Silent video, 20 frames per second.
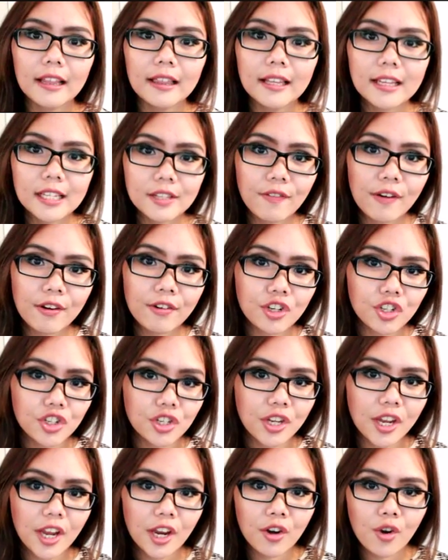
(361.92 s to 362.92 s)
this
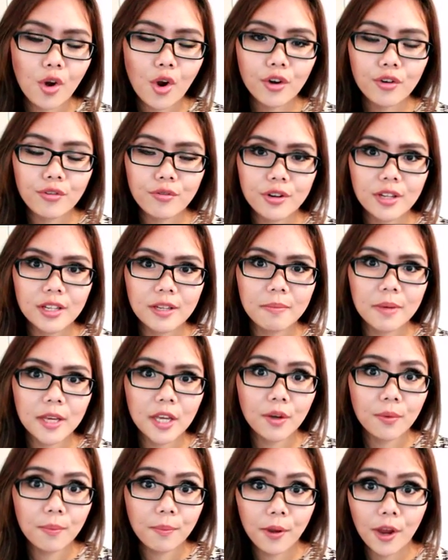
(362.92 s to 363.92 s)
foundation cannot really
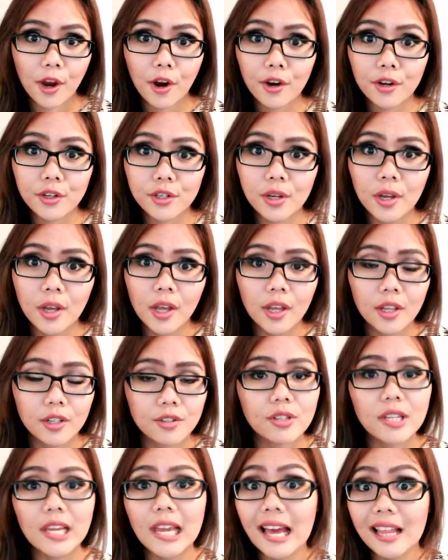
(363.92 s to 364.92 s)
be compared
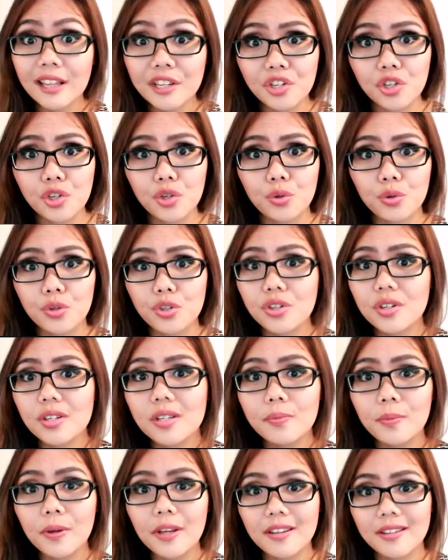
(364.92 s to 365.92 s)
to the other two
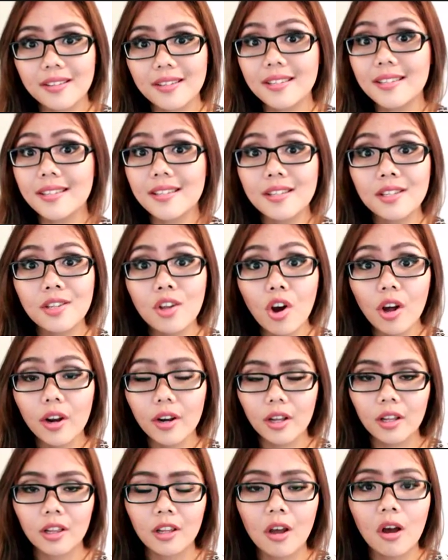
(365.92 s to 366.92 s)
just because this is
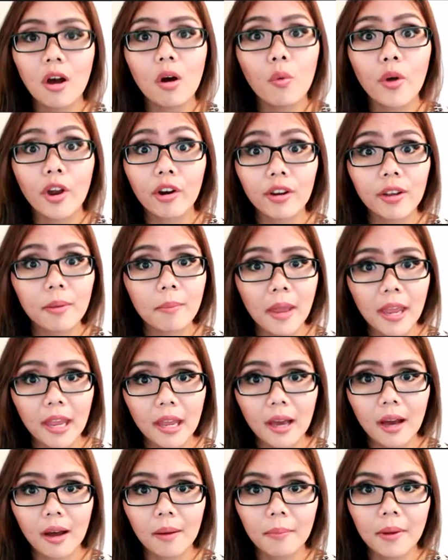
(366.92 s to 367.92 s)
not a long wearing
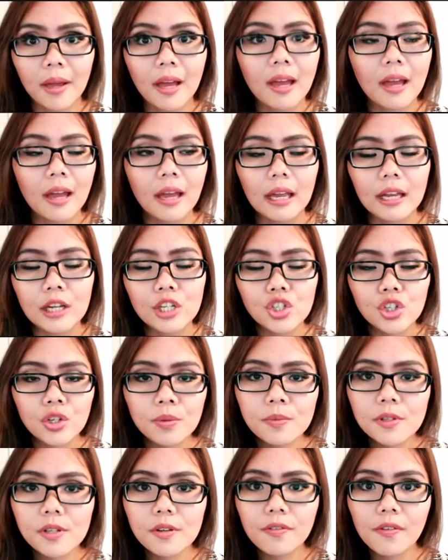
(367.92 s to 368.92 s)
makeup. In
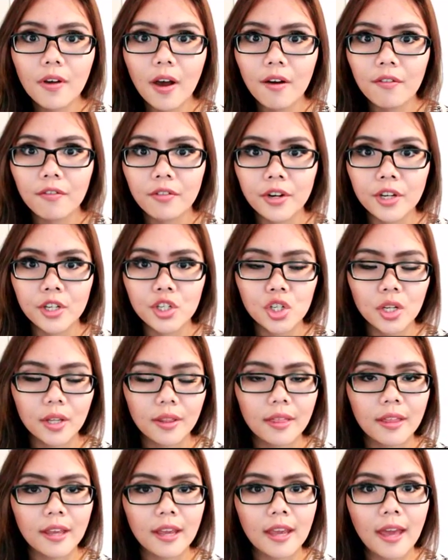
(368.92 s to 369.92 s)
terms of
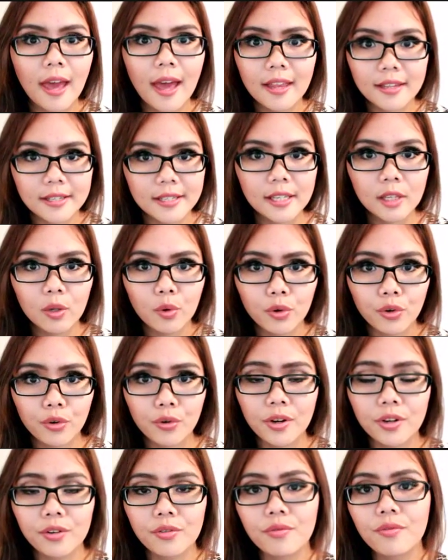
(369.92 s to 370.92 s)
coverage, the Estee
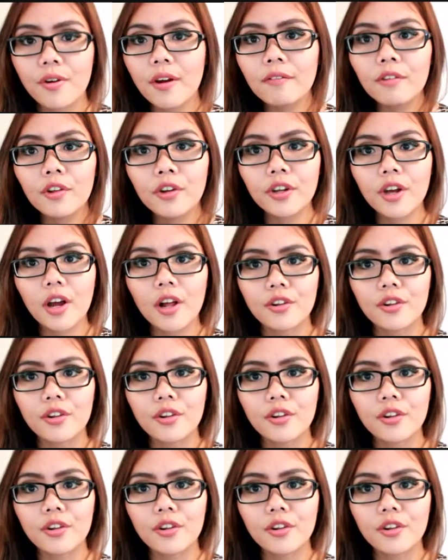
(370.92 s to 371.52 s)
Lauder and the Revlon